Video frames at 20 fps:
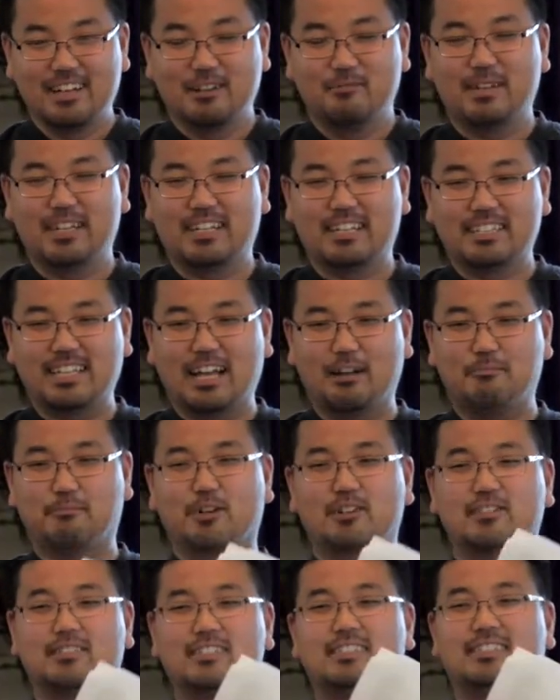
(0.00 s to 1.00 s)
because that
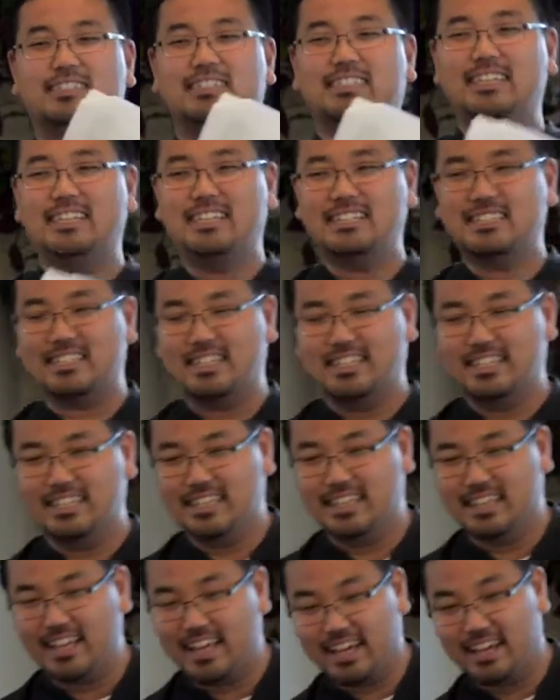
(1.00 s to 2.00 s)
person sees
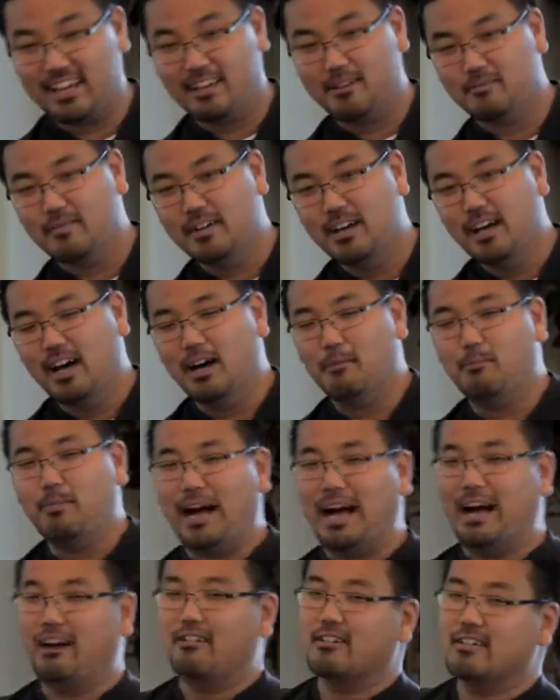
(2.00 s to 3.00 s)
in them a
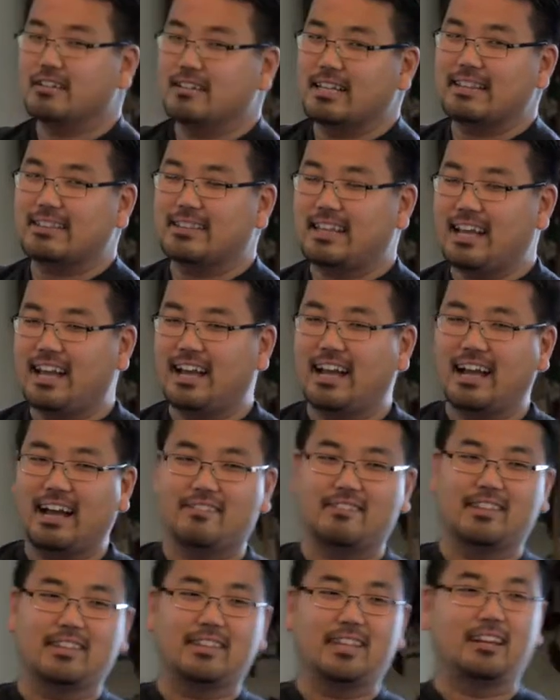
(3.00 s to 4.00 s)
power that they
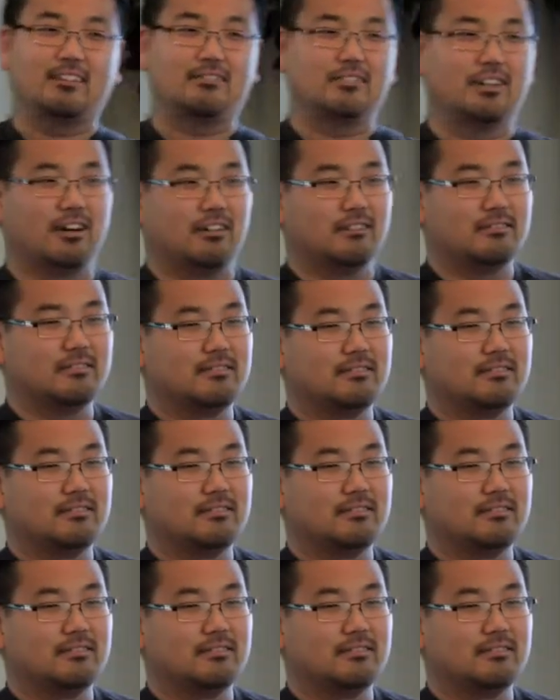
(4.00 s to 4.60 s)
have that they don't know.